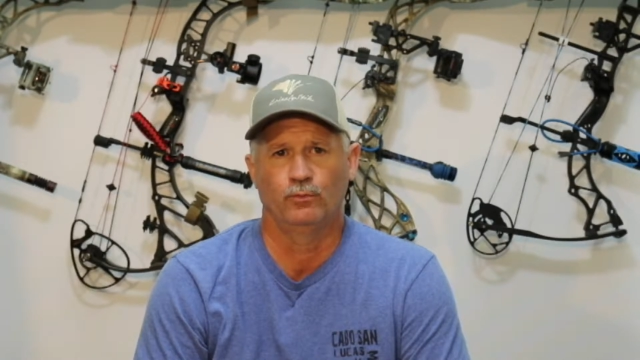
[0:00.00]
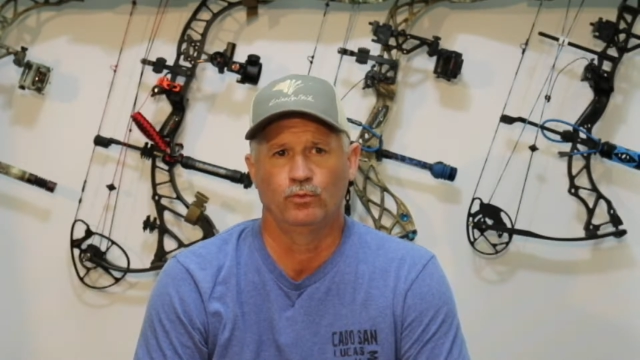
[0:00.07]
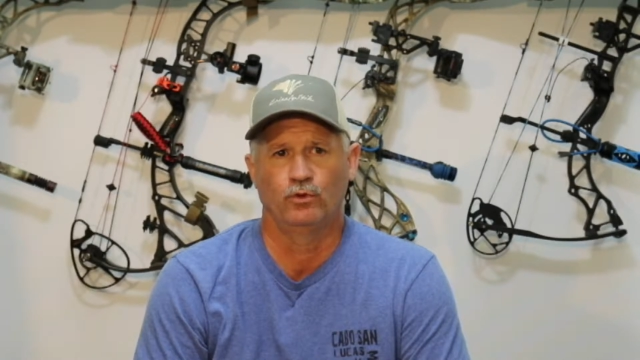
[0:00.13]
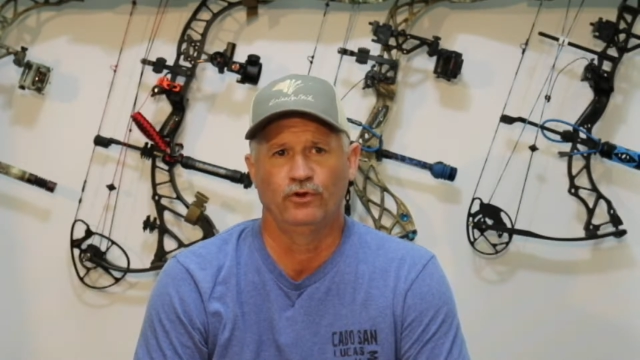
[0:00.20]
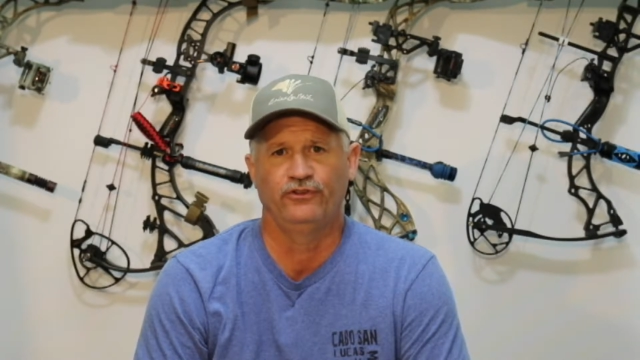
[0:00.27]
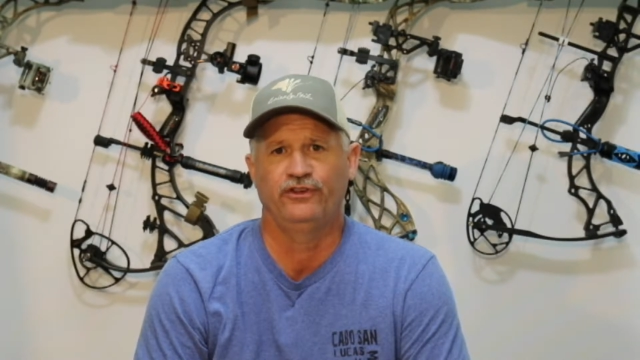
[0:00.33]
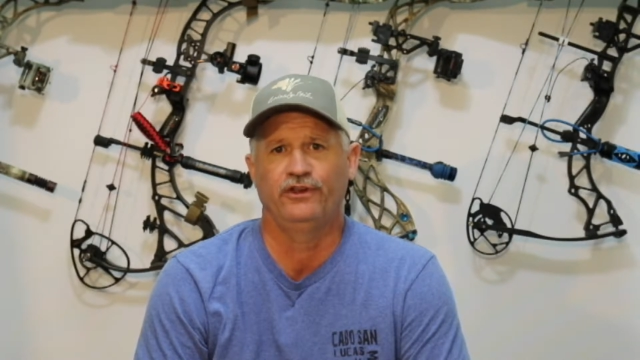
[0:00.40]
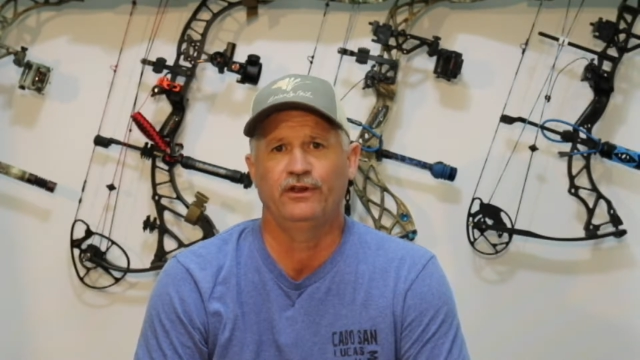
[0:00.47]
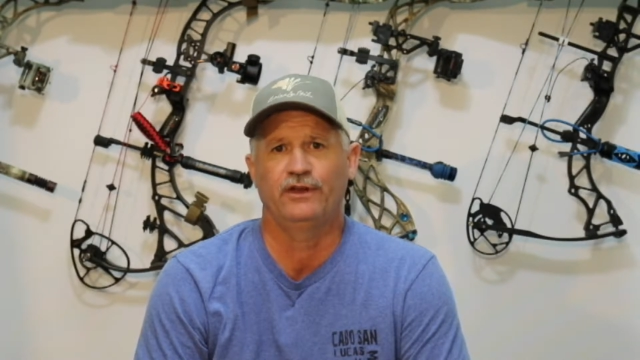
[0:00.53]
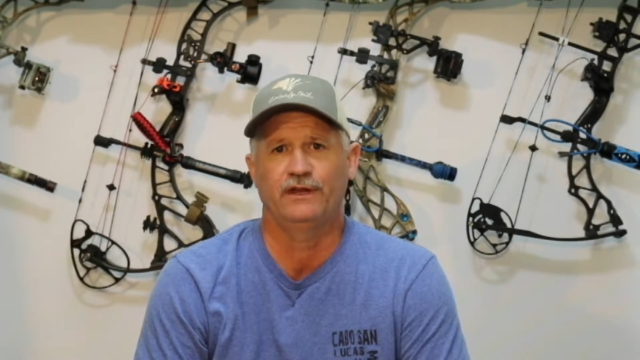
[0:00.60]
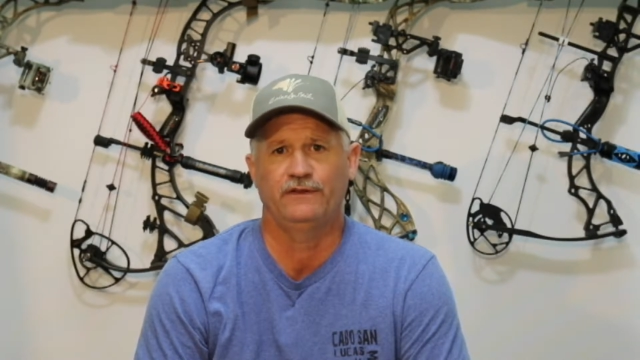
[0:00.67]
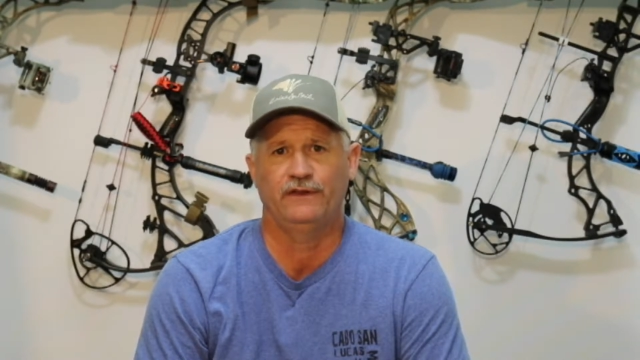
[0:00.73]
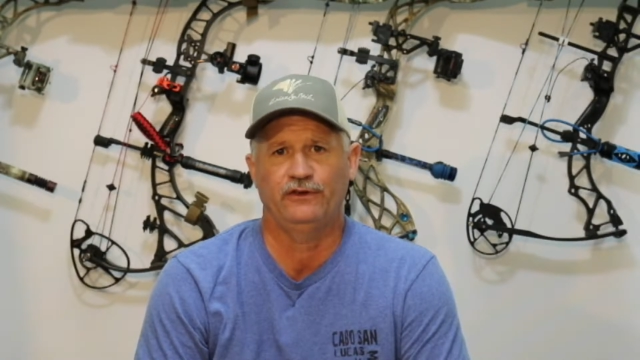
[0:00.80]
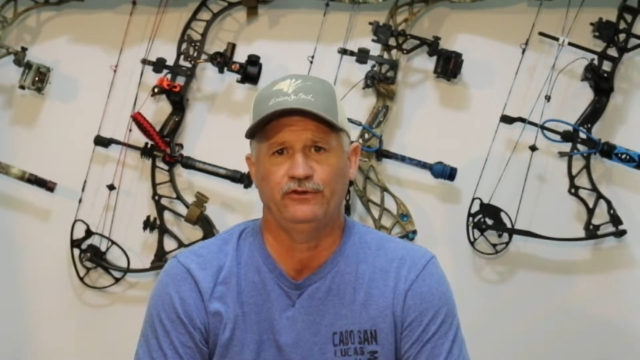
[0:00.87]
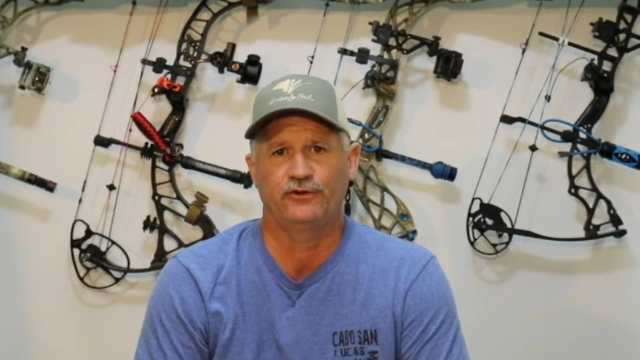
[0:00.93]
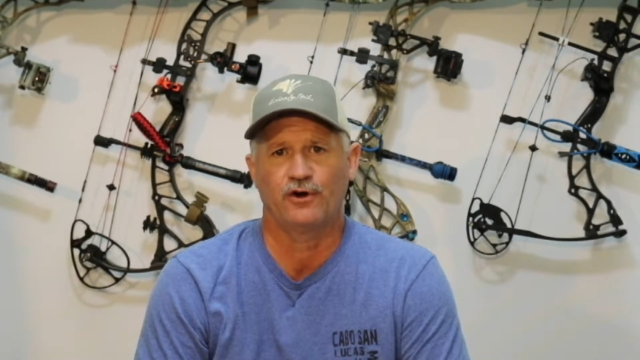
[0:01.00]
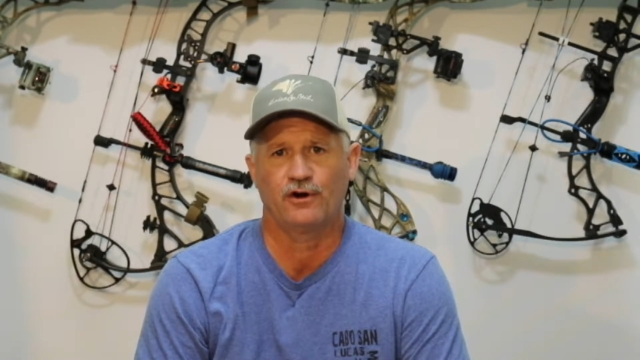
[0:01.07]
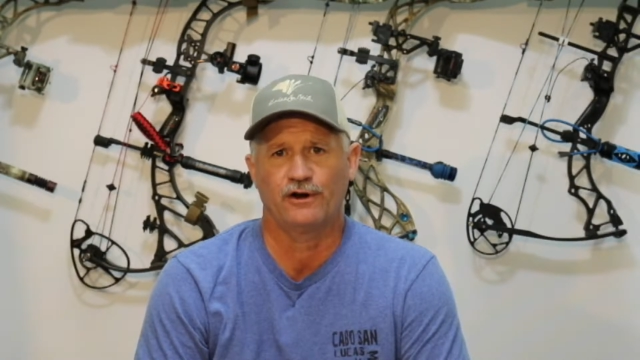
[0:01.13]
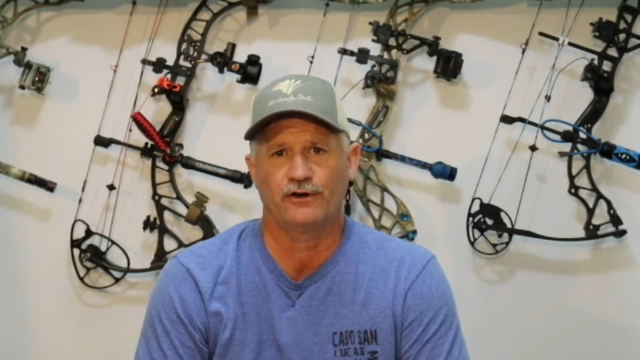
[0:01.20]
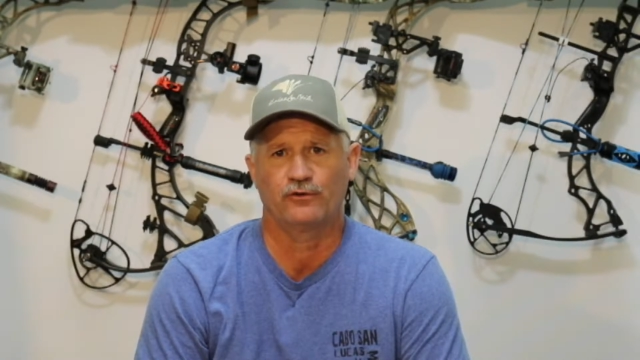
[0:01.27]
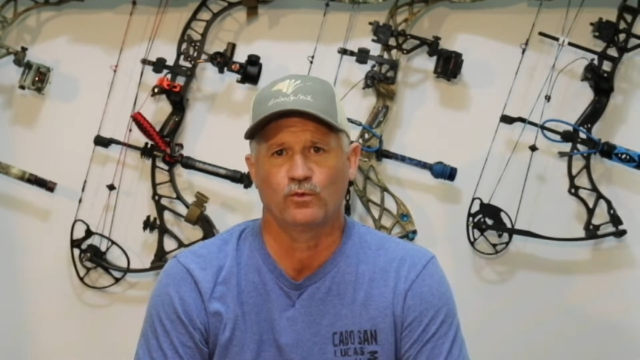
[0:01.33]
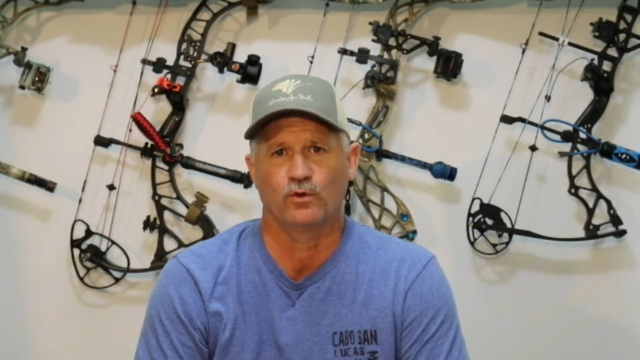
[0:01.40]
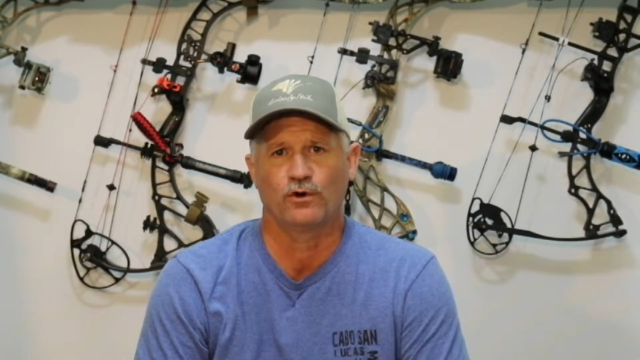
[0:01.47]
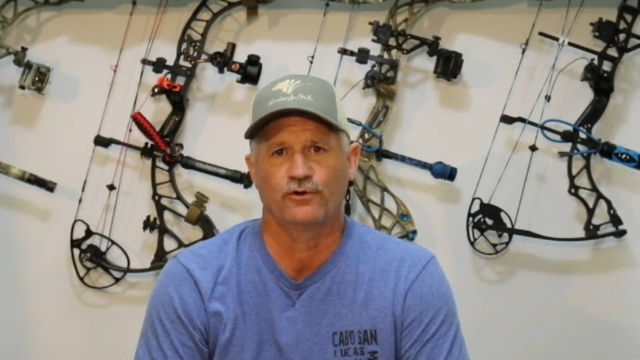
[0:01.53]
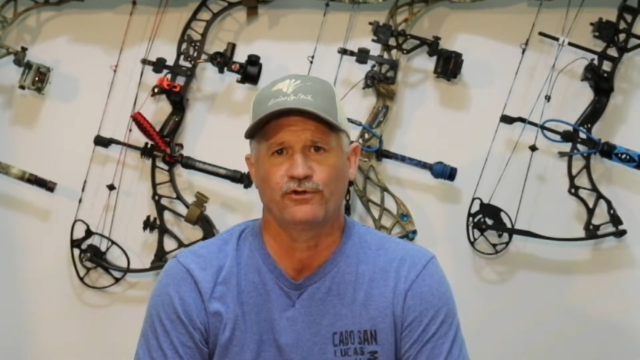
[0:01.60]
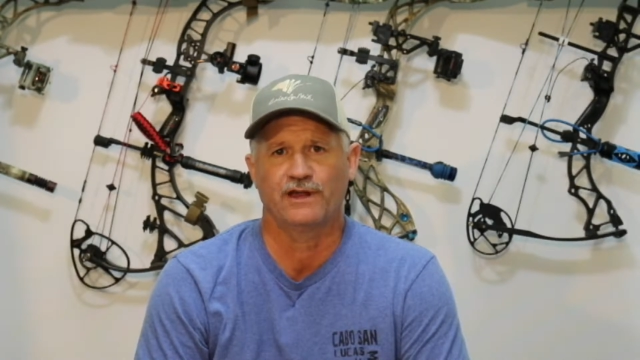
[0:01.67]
resilient these targets were,